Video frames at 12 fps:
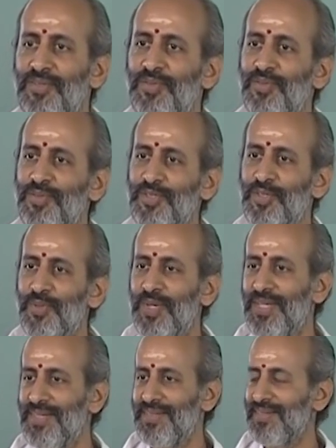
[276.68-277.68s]
So,
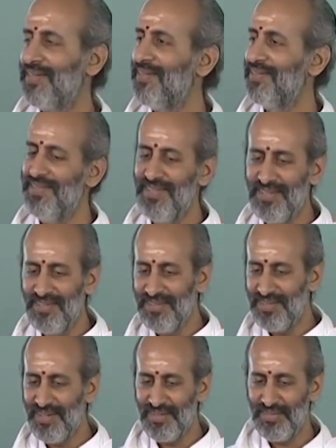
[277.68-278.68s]
square, circle, see
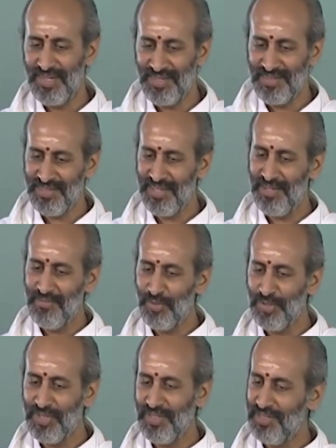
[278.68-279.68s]
when I say
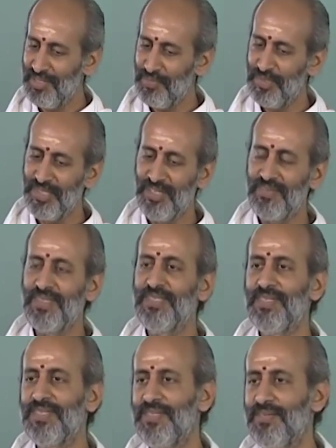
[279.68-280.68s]
Baudhayana's method of
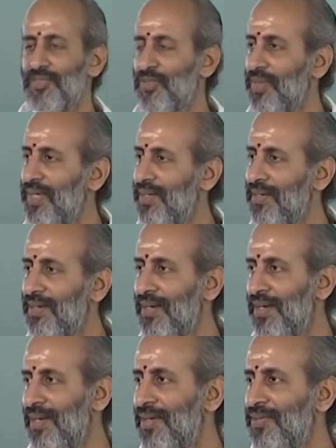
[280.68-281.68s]
construction of square,
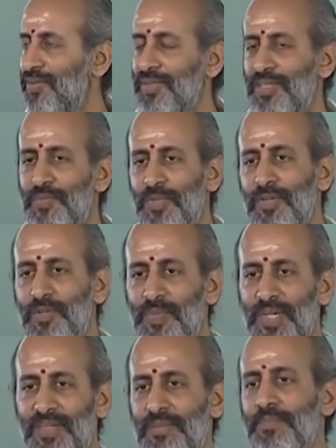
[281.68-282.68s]
so this may look
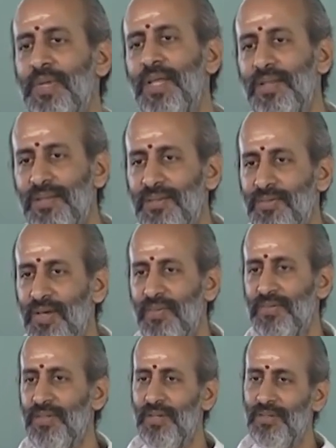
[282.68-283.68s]
pretty simple. So,
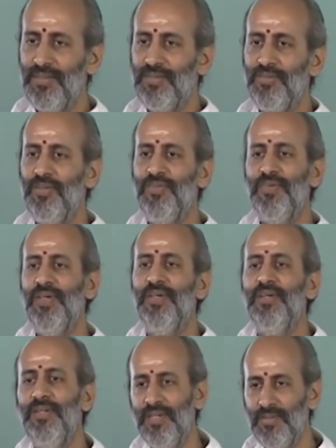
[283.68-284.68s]
after all, so if
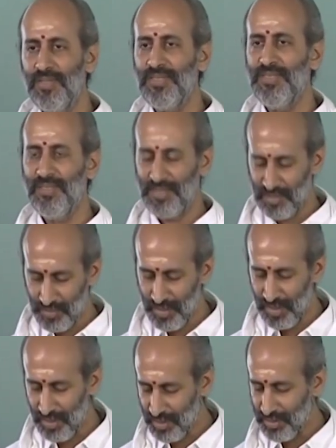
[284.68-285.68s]
I need to construct a
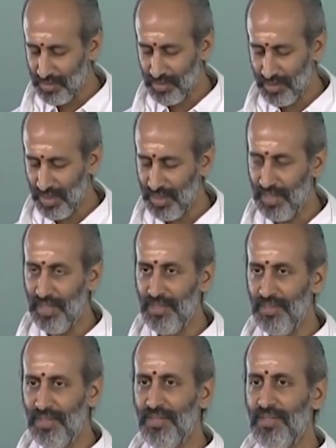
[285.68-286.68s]
square, I need to draw a
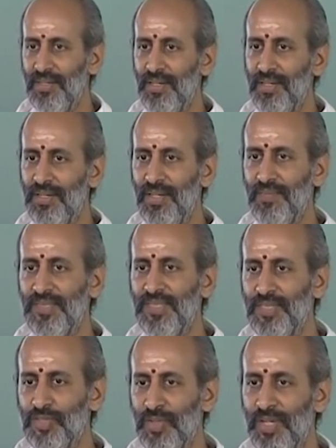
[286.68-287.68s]
line, and then I can have a
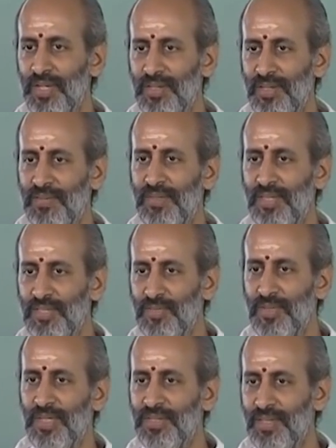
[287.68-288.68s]
set square, I can have a T
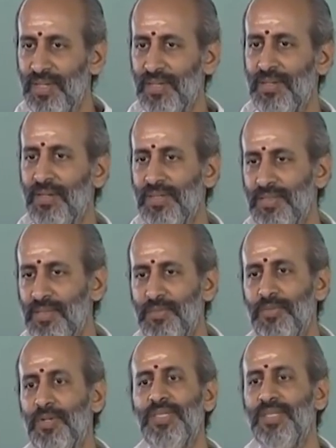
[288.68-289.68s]
square, and then I can draw this. I
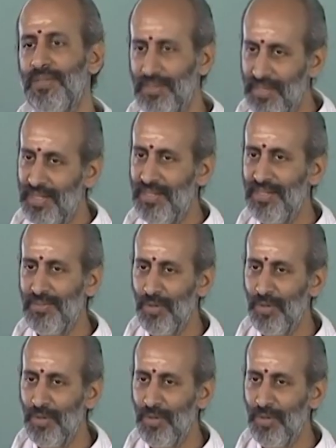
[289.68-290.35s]
mean, what is the great deal